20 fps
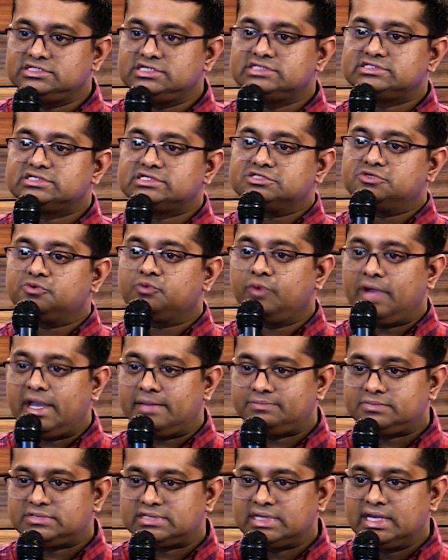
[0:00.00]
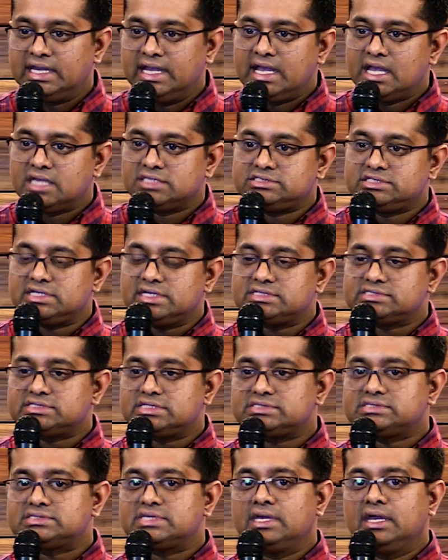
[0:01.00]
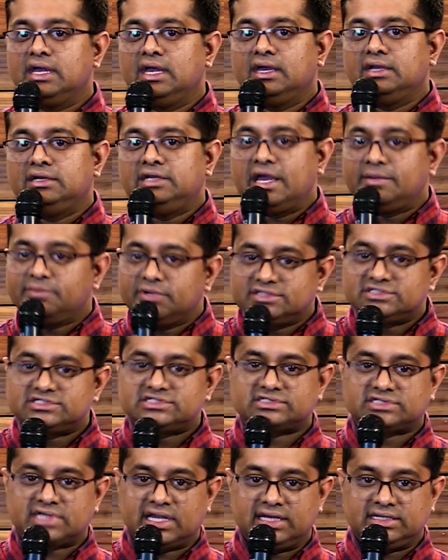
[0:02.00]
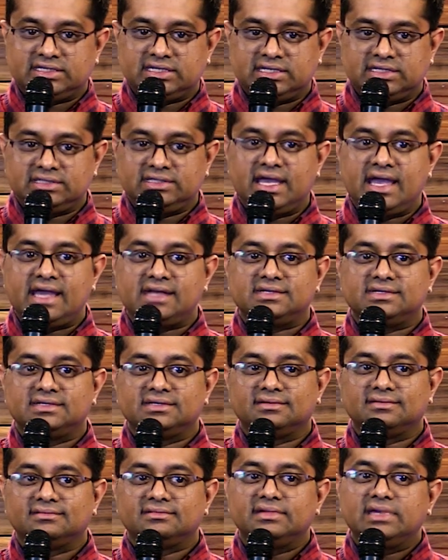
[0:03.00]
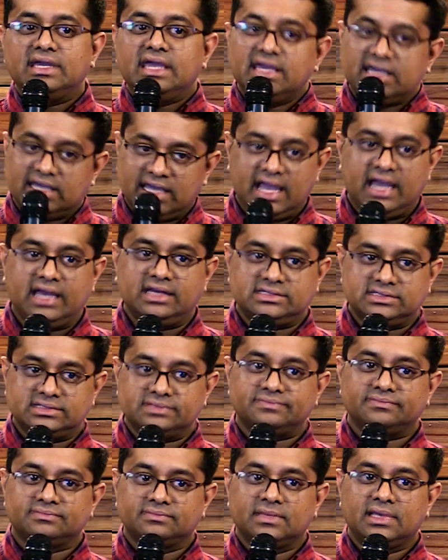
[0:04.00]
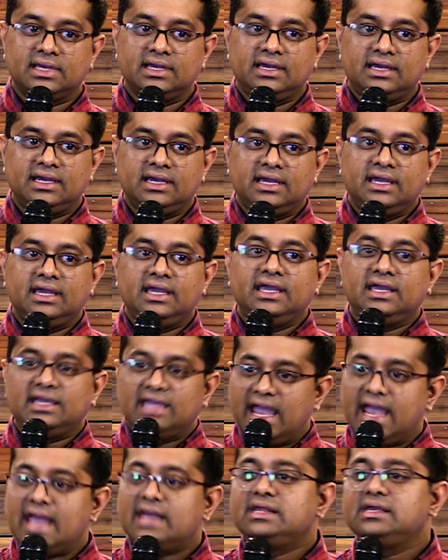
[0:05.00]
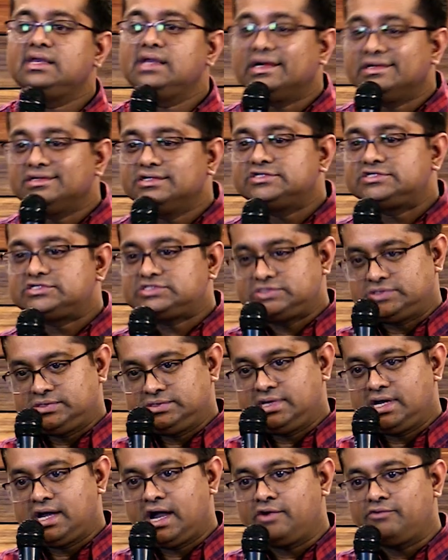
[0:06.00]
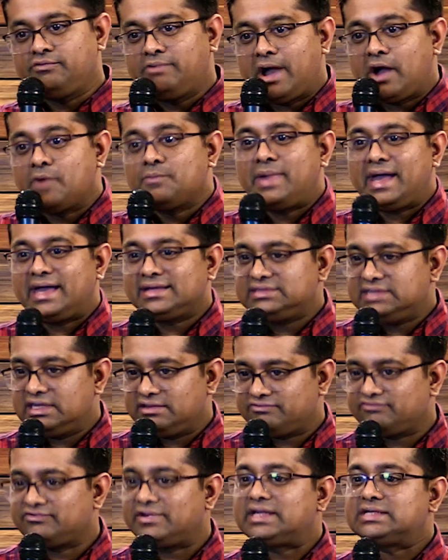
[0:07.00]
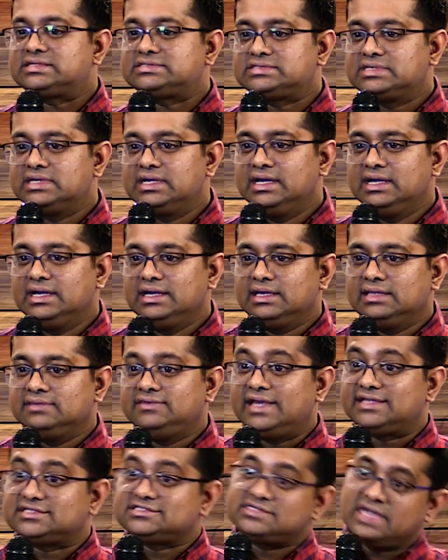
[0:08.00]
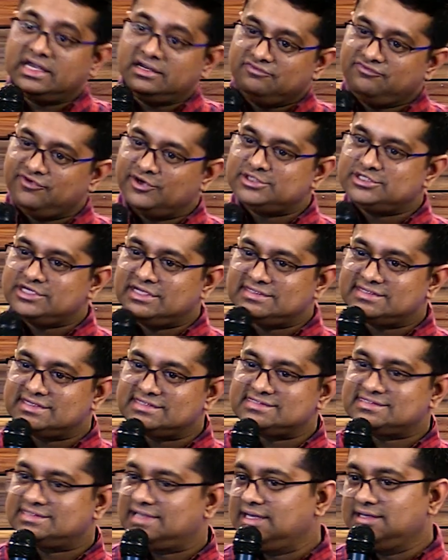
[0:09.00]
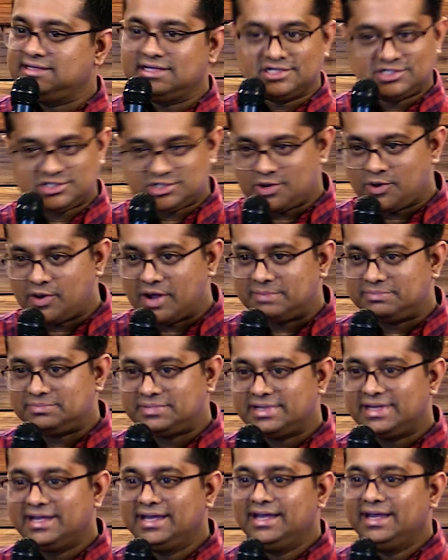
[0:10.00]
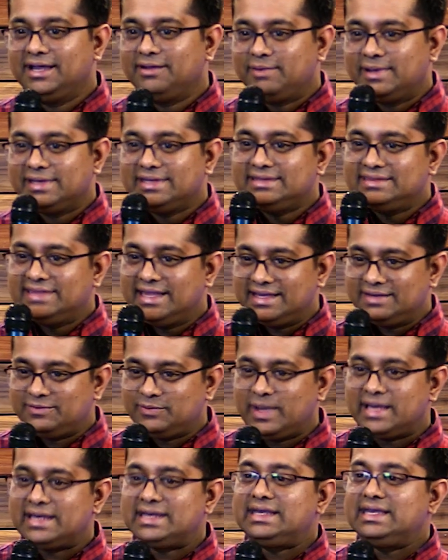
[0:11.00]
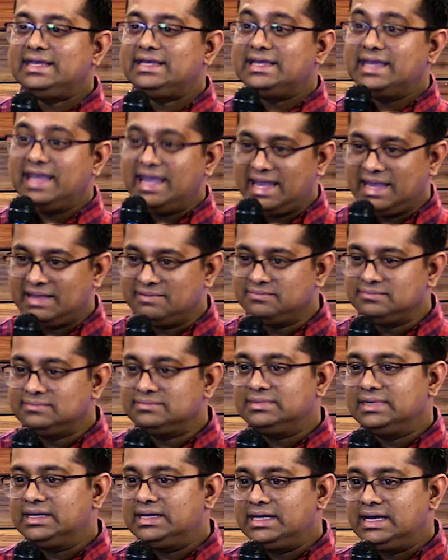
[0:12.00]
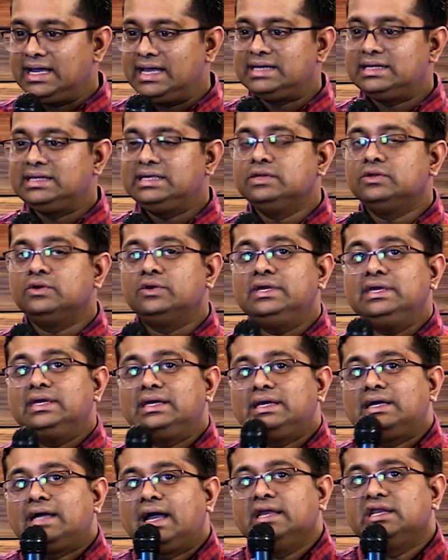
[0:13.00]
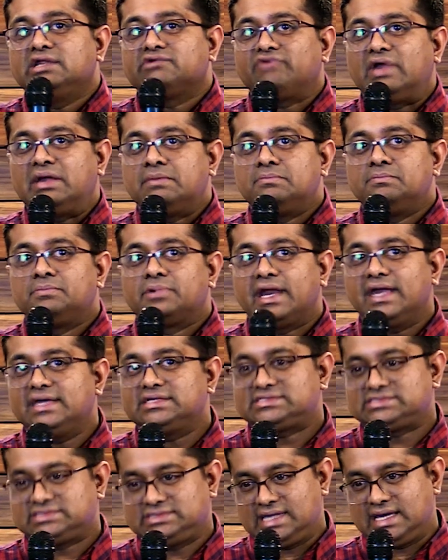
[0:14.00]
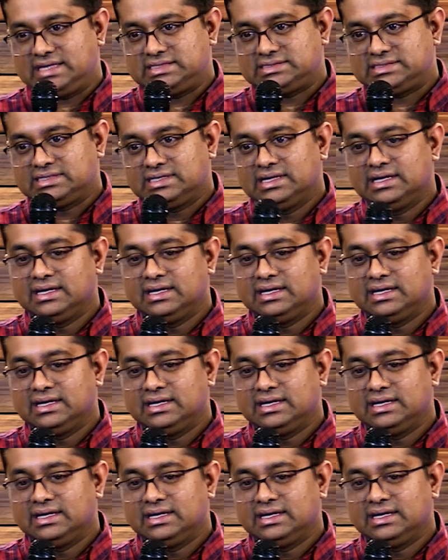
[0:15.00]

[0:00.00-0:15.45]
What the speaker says: Jesus wept, Jesus demonstrated that he cared. He cared, he understood how bad they felt. They had sent for Jesus, he didn't show up. When he came, and you know, he kind of embraced that.